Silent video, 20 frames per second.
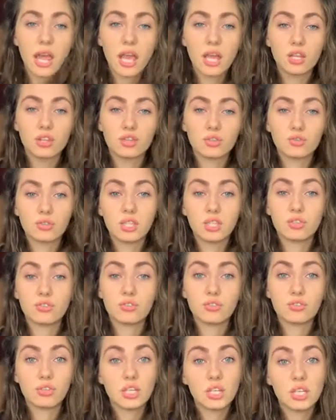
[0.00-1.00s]
and you need
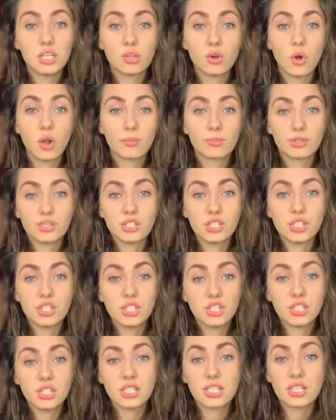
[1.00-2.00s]
to read all
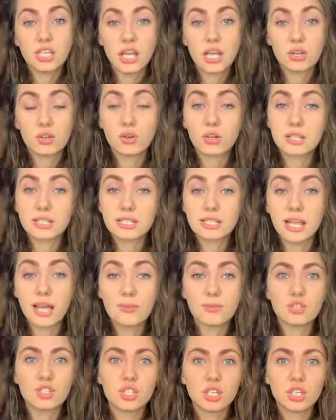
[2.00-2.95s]
procedures and all steps,